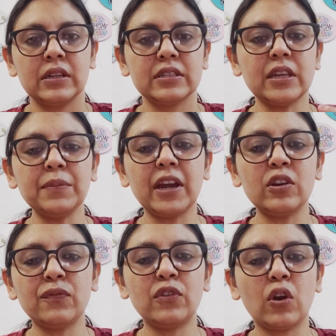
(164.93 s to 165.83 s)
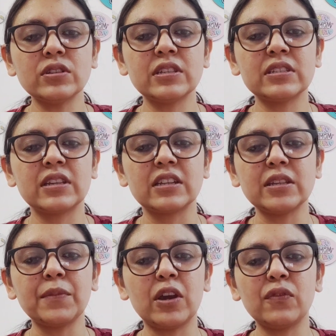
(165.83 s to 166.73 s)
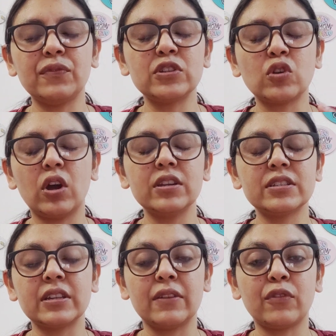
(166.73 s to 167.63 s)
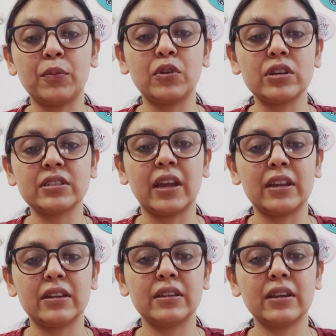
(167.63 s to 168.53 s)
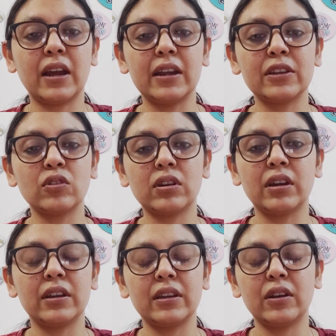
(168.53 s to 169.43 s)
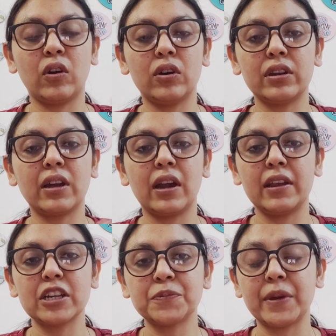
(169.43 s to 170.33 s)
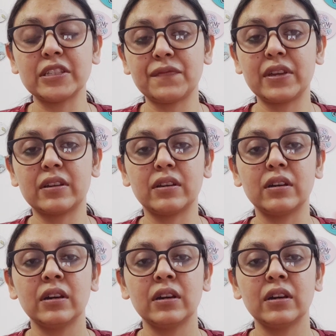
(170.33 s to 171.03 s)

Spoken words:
Some kind of loss is there, some kind of withdrawal is there from your side regarding your career or regarding a specific